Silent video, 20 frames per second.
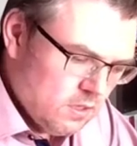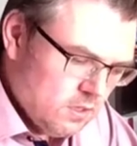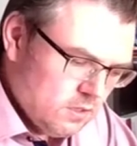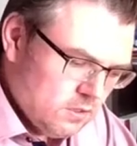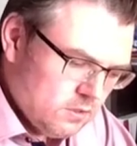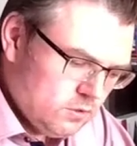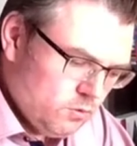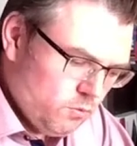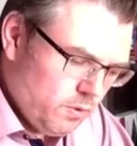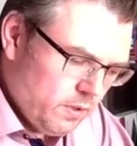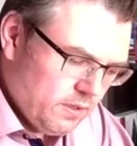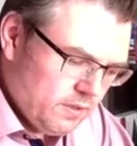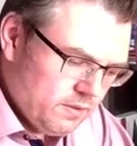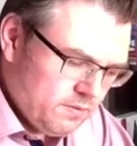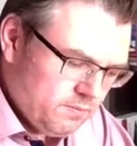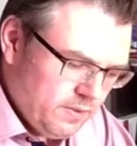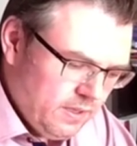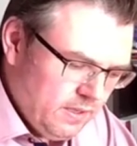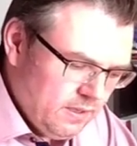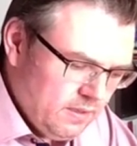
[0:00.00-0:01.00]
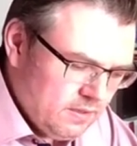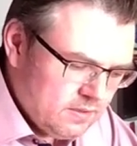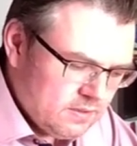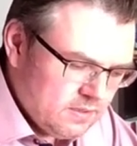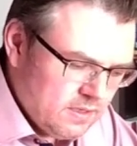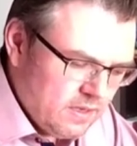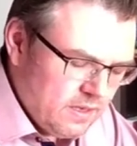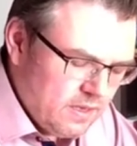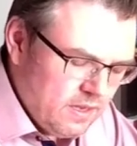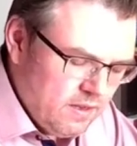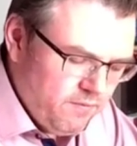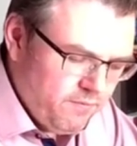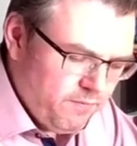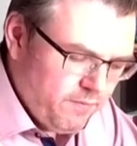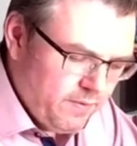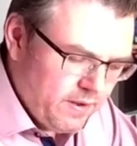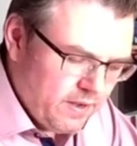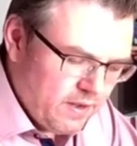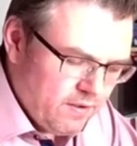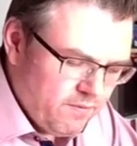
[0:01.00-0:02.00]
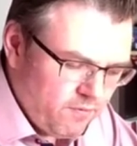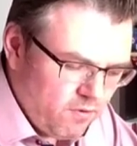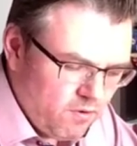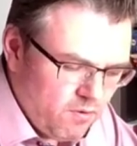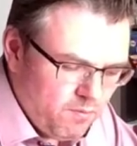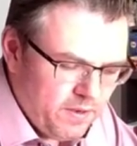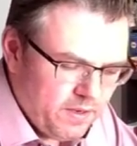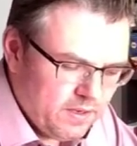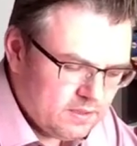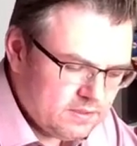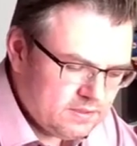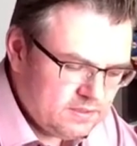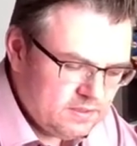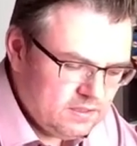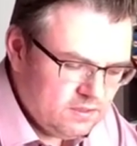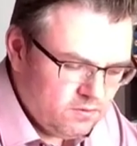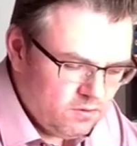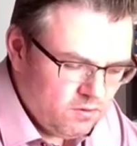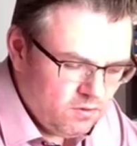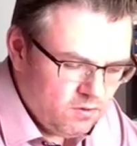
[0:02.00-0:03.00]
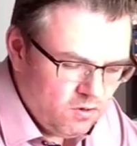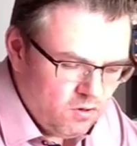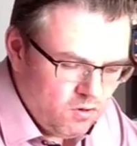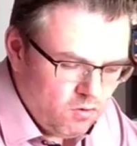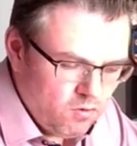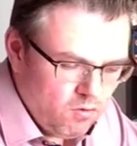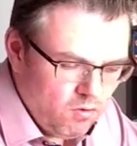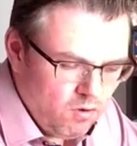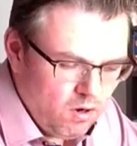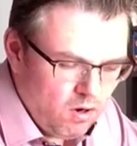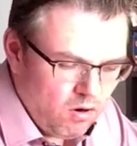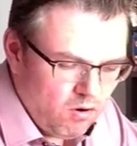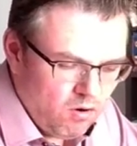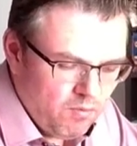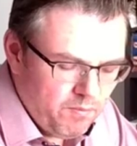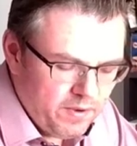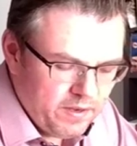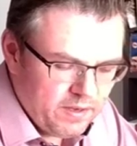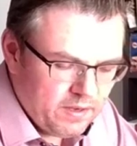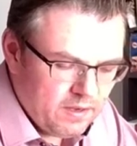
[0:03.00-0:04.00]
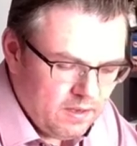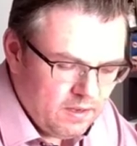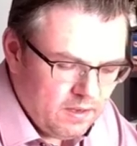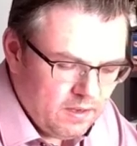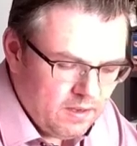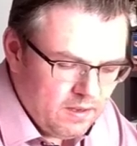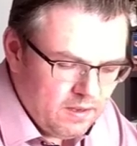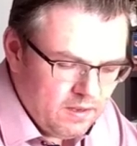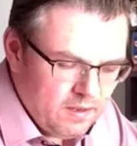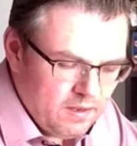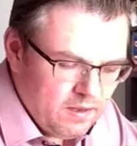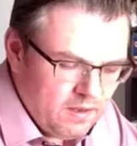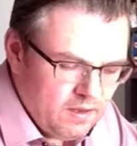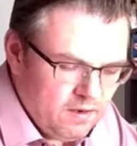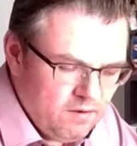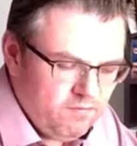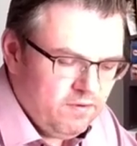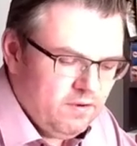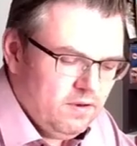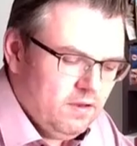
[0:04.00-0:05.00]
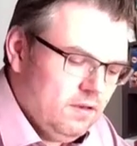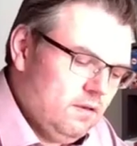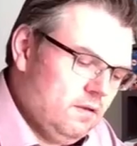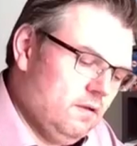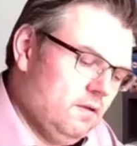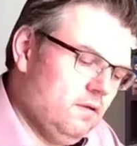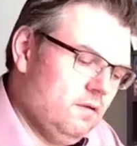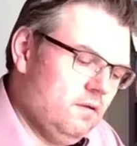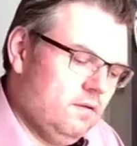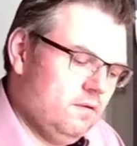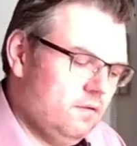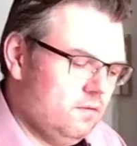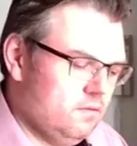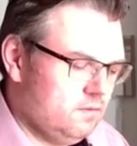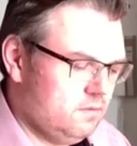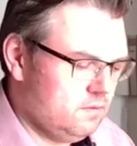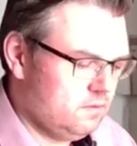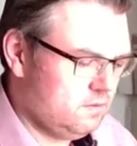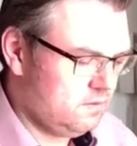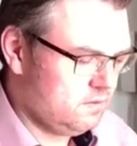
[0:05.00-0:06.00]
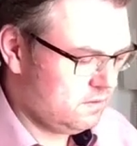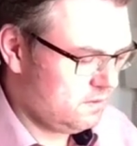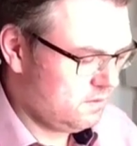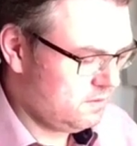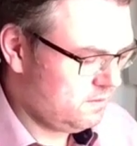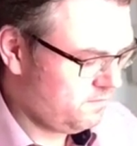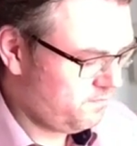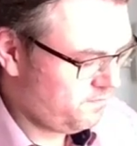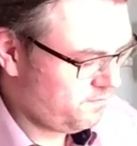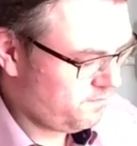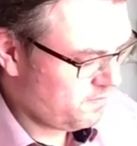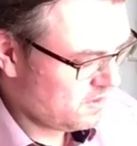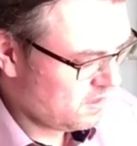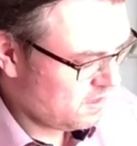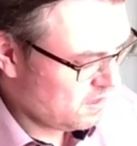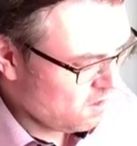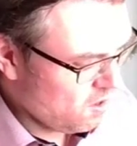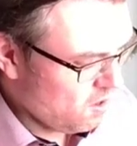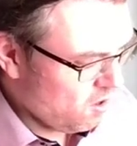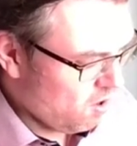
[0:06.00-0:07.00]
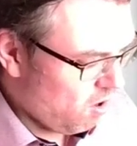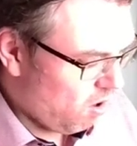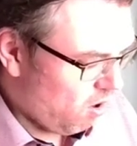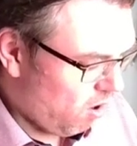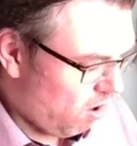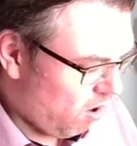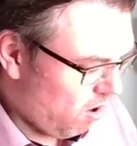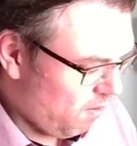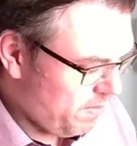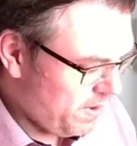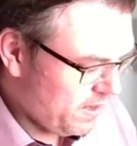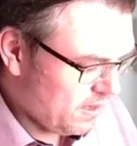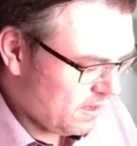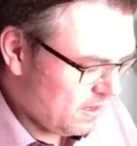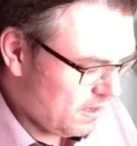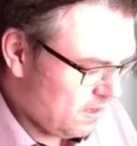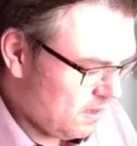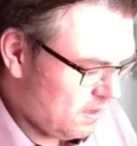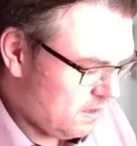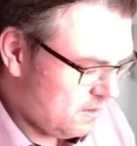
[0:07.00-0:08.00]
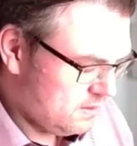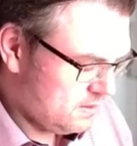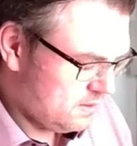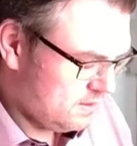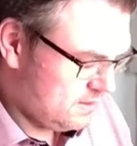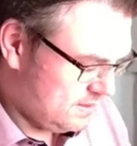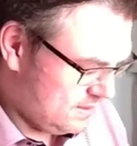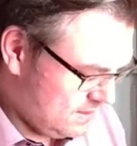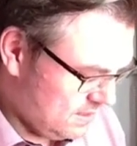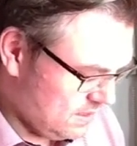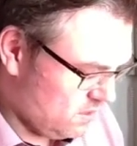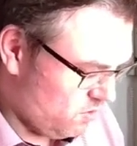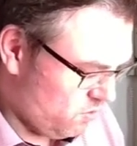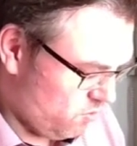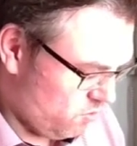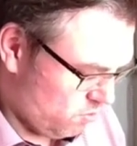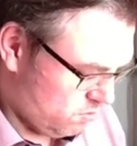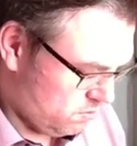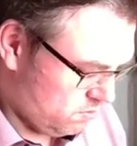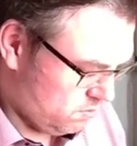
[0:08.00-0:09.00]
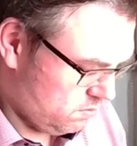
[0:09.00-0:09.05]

So what it means if we have omega 0 or omega infinite. Okay. Omega 0.